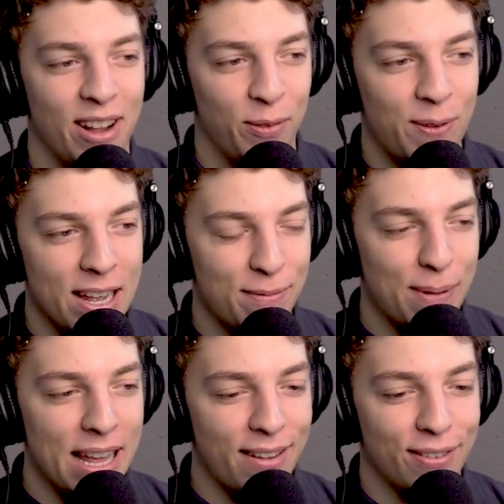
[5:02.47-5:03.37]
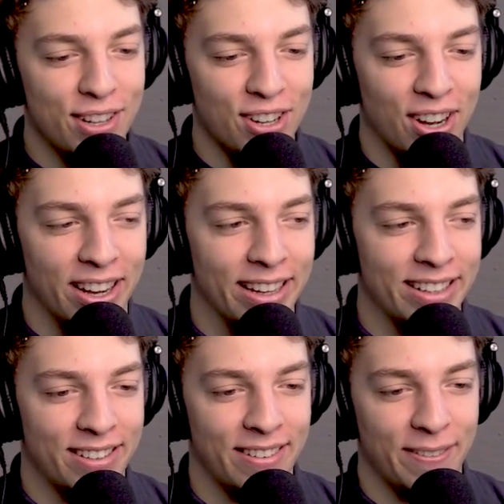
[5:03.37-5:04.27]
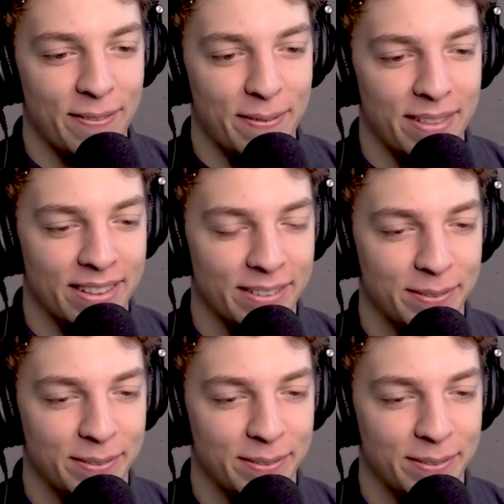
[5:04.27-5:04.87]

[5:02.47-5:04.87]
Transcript: Uh, first place for Josh. You're going for